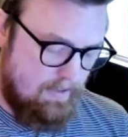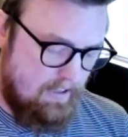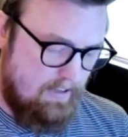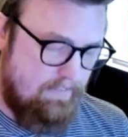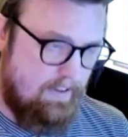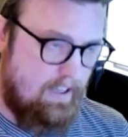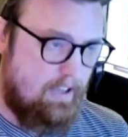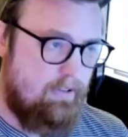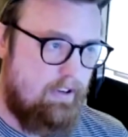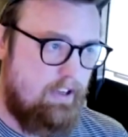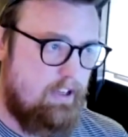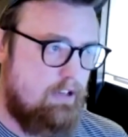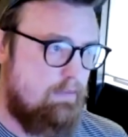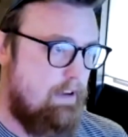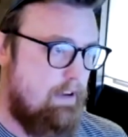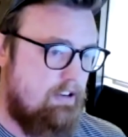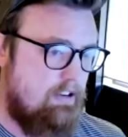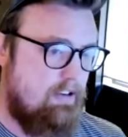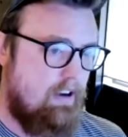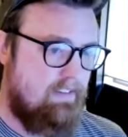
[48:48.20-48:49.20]
Evaluate your
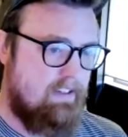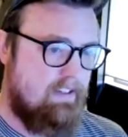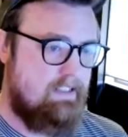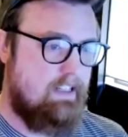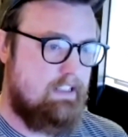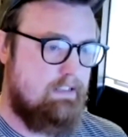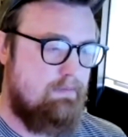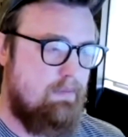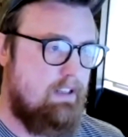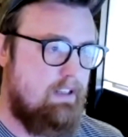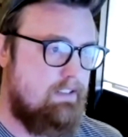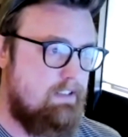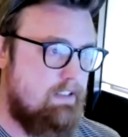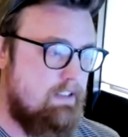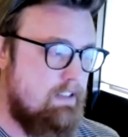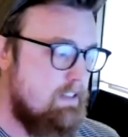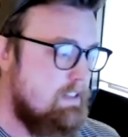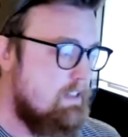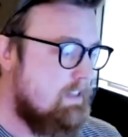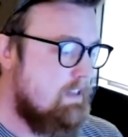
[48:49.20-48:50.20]
menu every 6 months
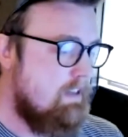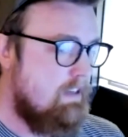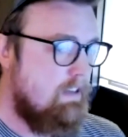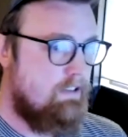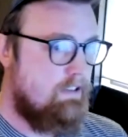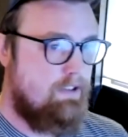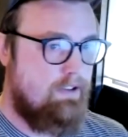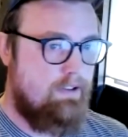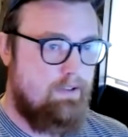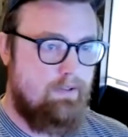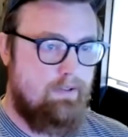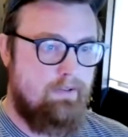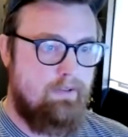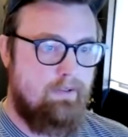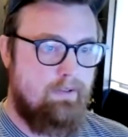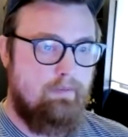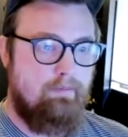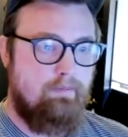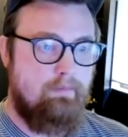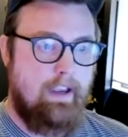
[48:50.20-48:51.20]

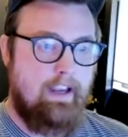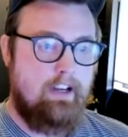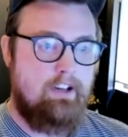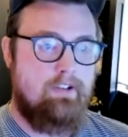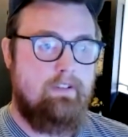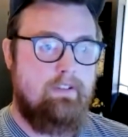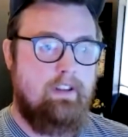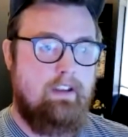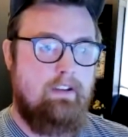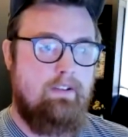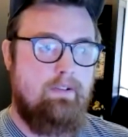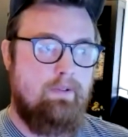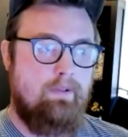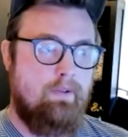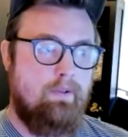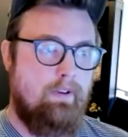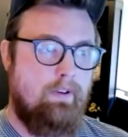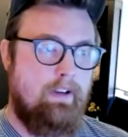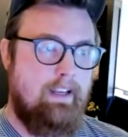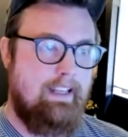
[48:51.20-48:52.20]
to make sure that
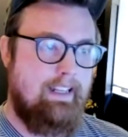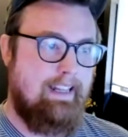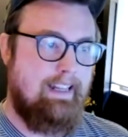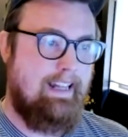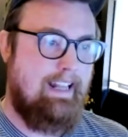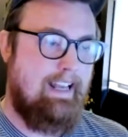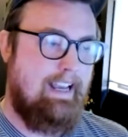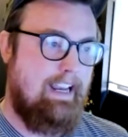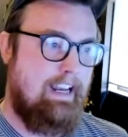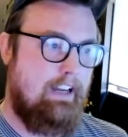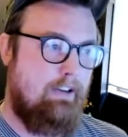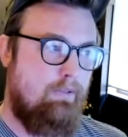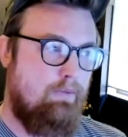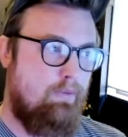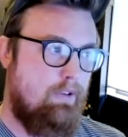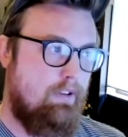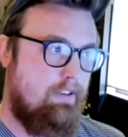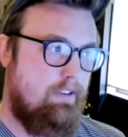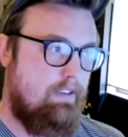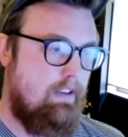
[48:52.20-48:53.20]
you're in line
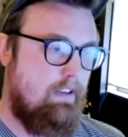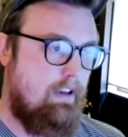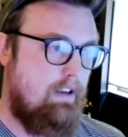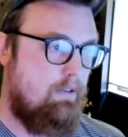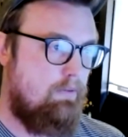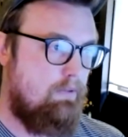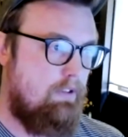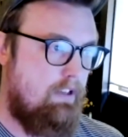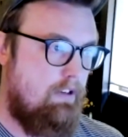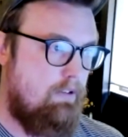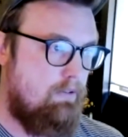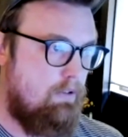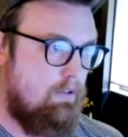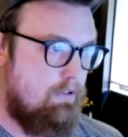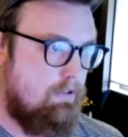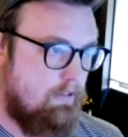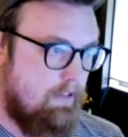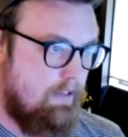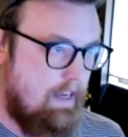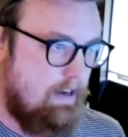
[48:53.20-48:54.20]
with not only your
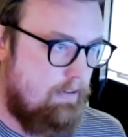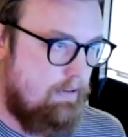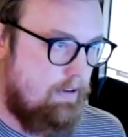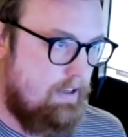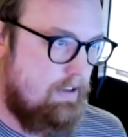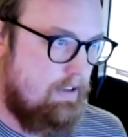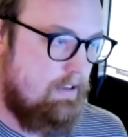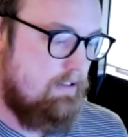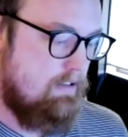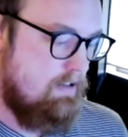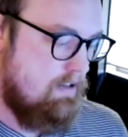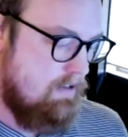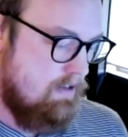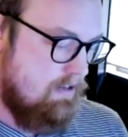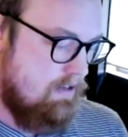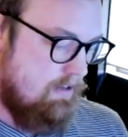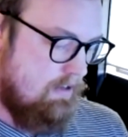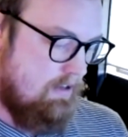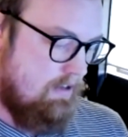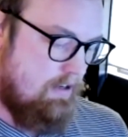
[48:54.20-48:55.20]
local area,
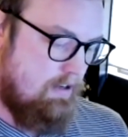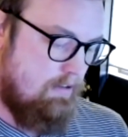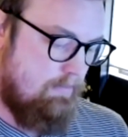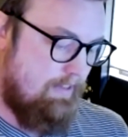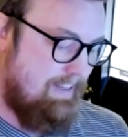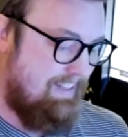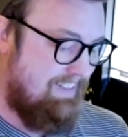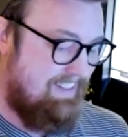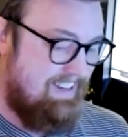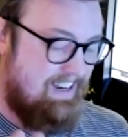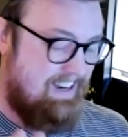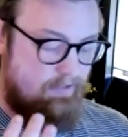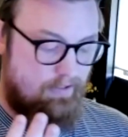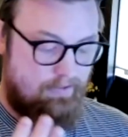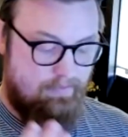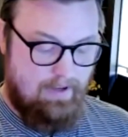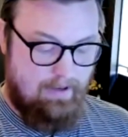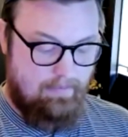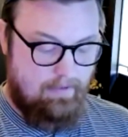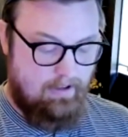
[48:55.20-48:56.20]
in line
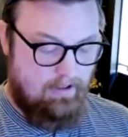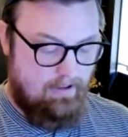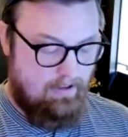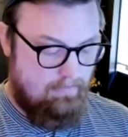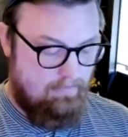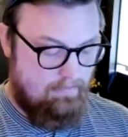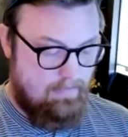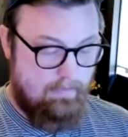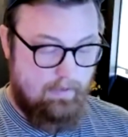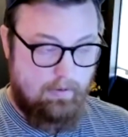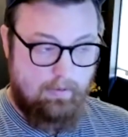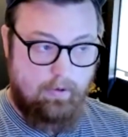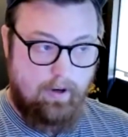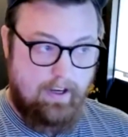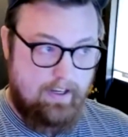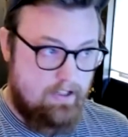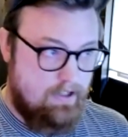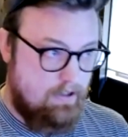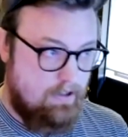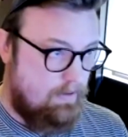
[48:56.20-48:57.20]
with maybe minimum
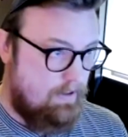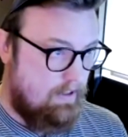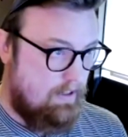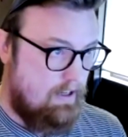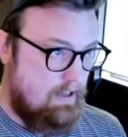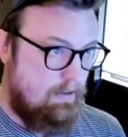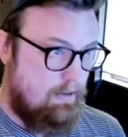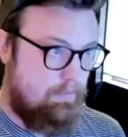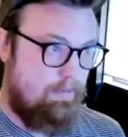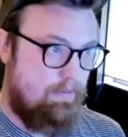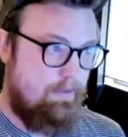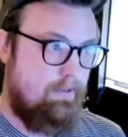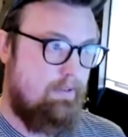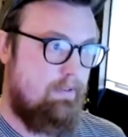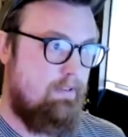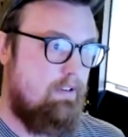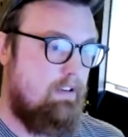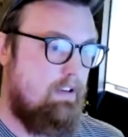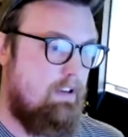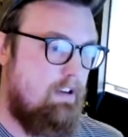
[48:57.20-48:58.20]
wage going up,
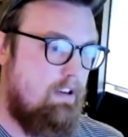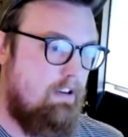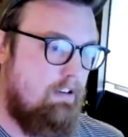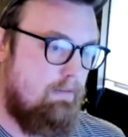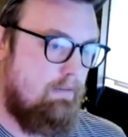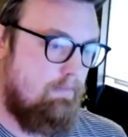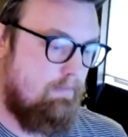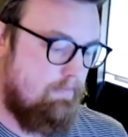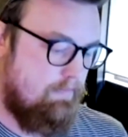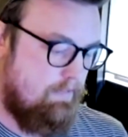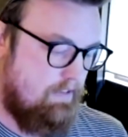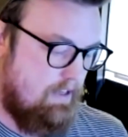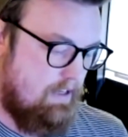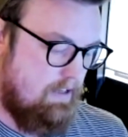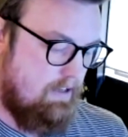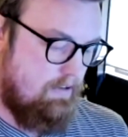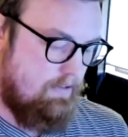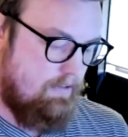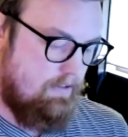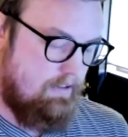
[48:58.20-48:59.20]
that
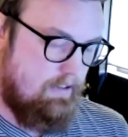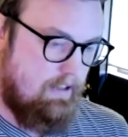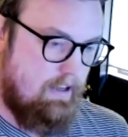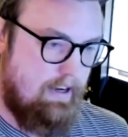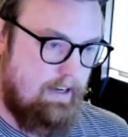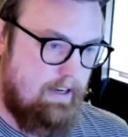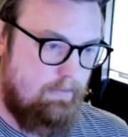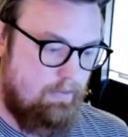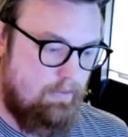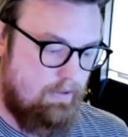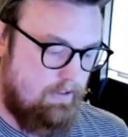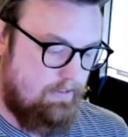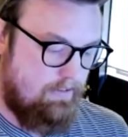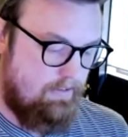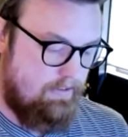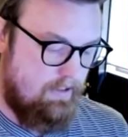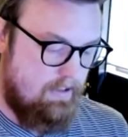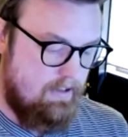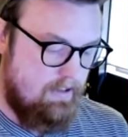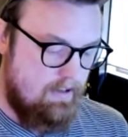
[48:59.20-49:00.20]
you're in line
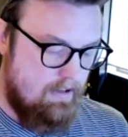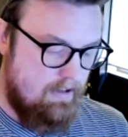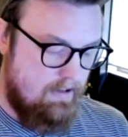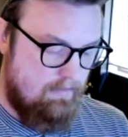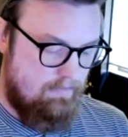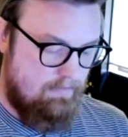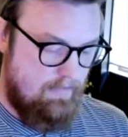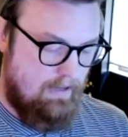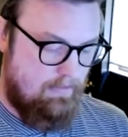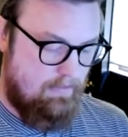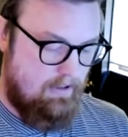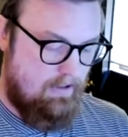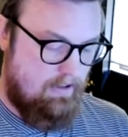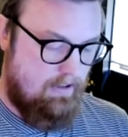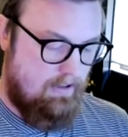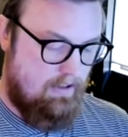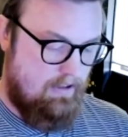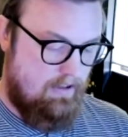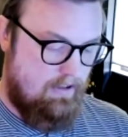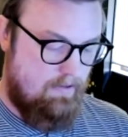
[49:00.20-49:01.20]
with
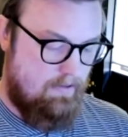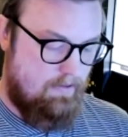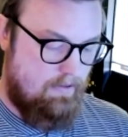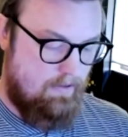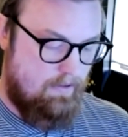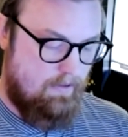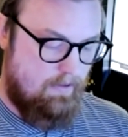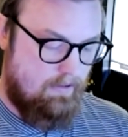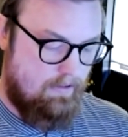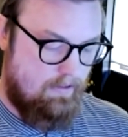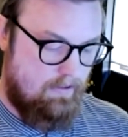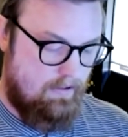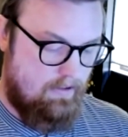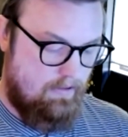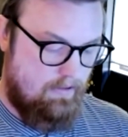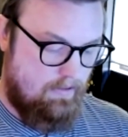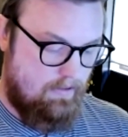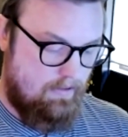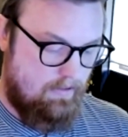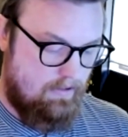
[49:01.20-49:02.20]
maybe your
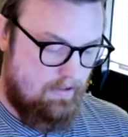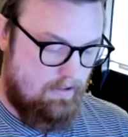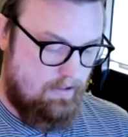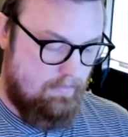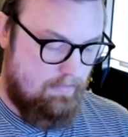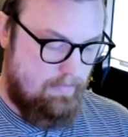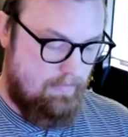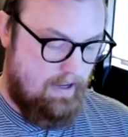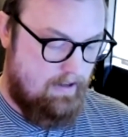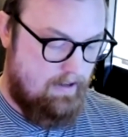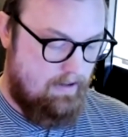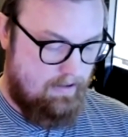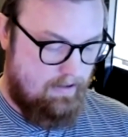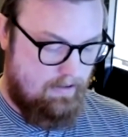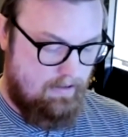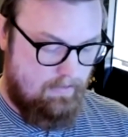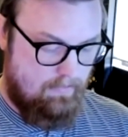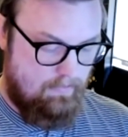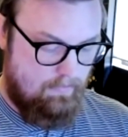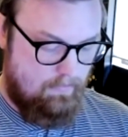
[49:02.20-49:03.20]

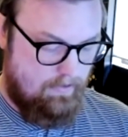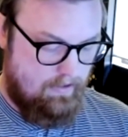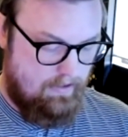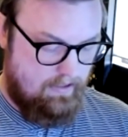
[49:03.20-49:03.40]
competitor.